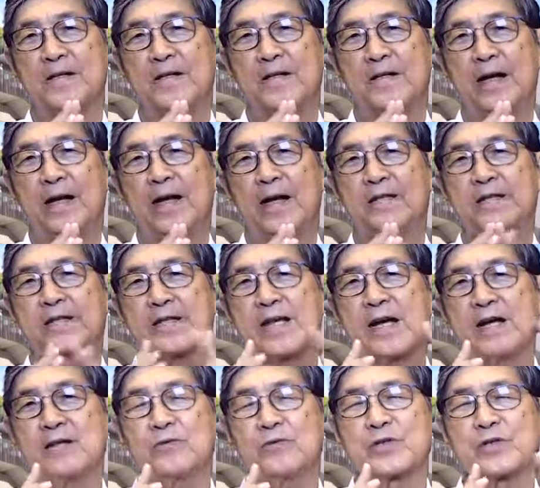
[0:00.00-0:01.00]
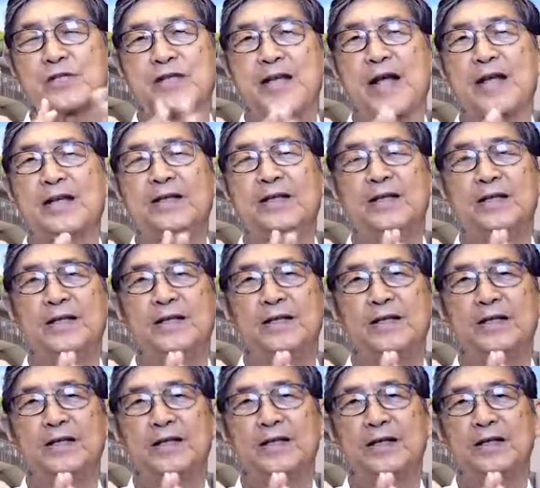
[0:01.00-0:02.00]
and Sarah was 90
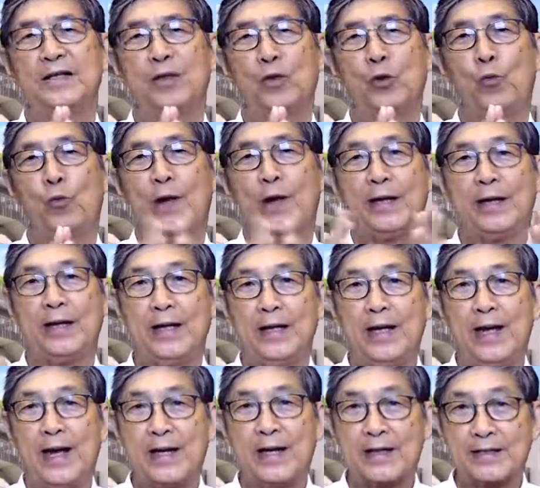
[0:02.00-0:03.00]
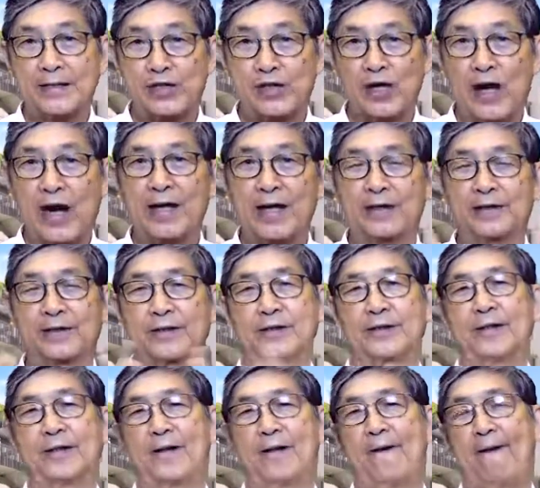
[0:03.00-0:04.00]
when they had a child.
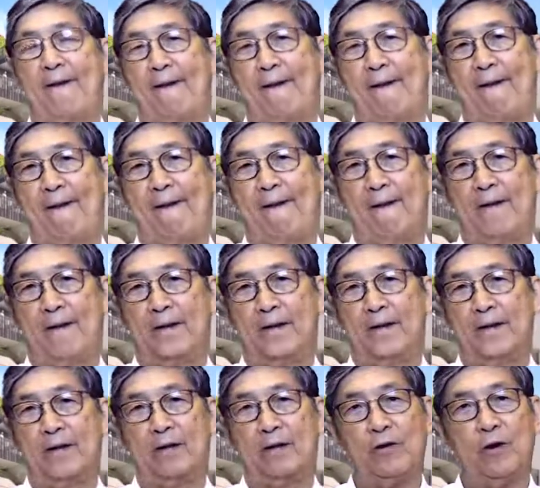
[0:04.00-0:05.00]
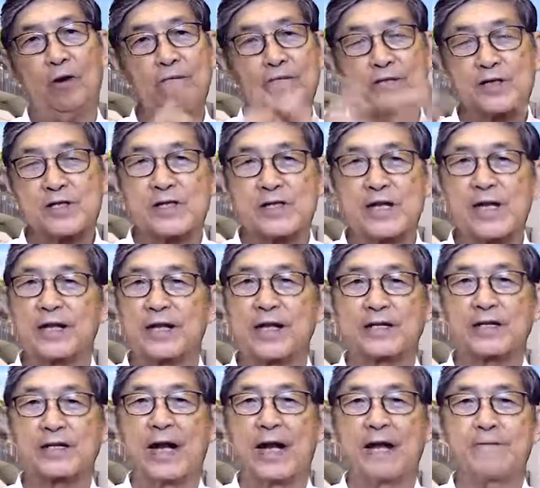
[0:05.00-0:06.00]
Now, obviously at
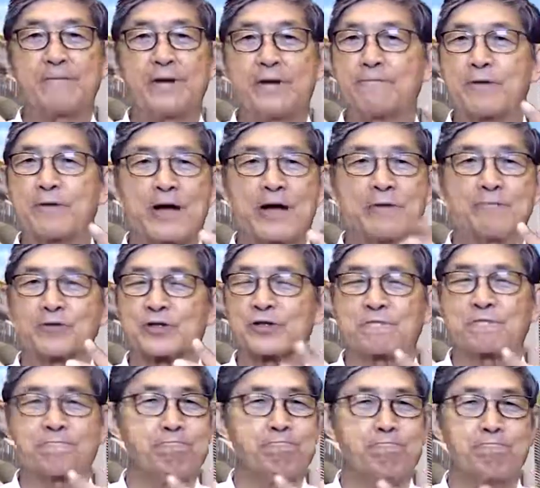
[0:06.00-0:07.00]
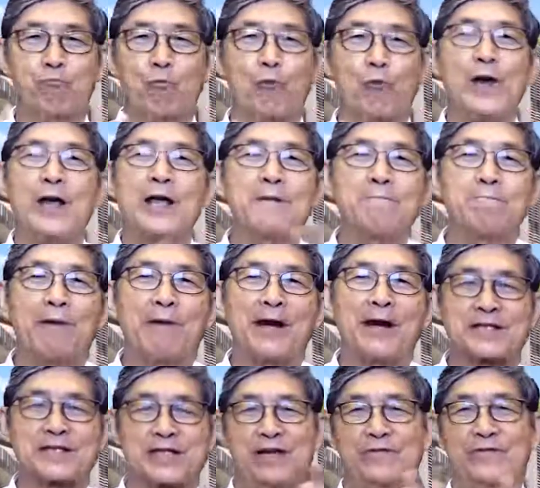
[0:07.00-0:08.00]
that time, Abraham was way
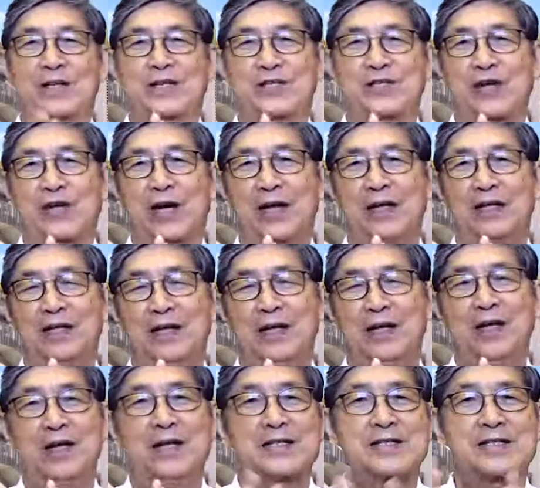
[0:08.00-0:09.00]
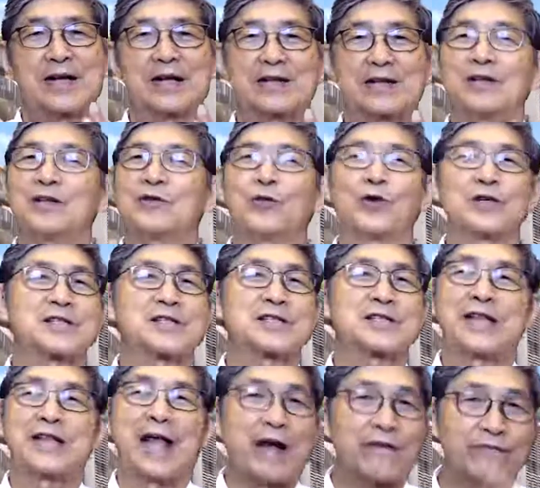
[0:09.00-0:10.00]
past having a child. Sarah was
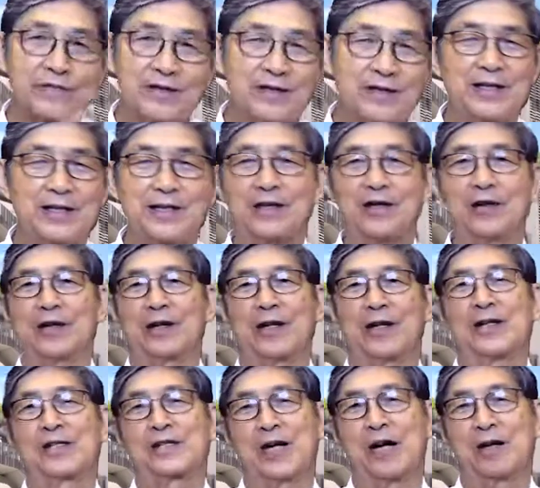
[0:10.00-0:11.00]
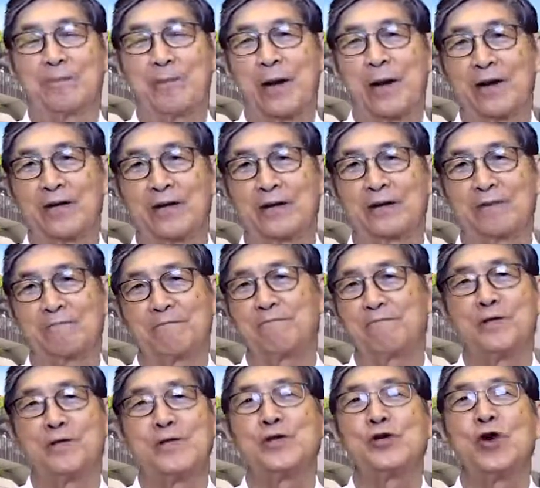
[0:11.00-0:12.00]
definitely not
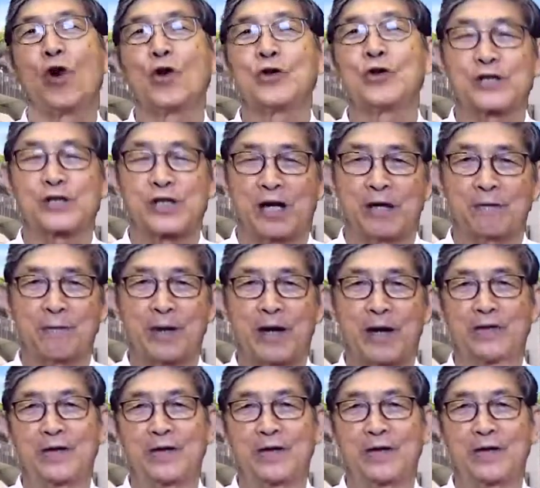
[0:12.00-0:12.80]
beyond childbearing